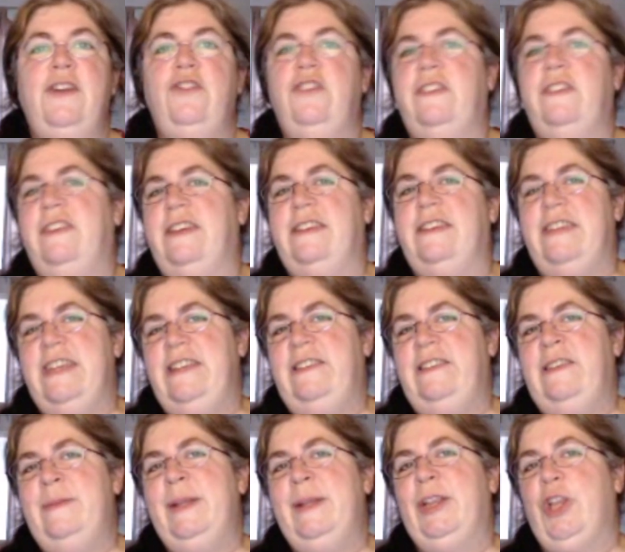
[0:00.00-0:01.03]
are just a
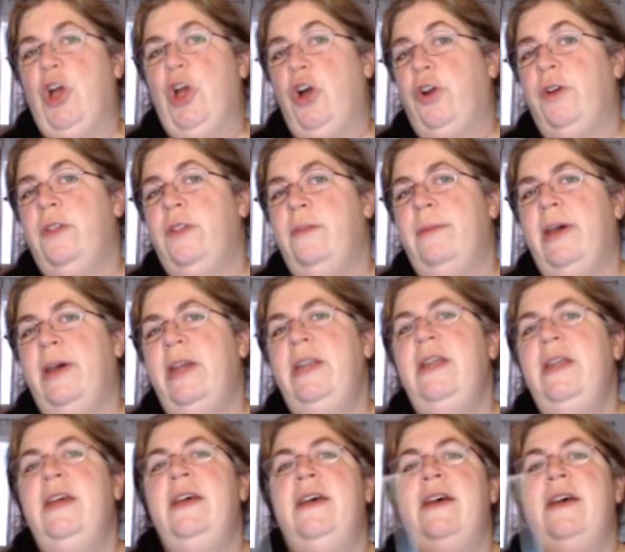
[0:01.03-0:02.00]
teensy bit longer than mine.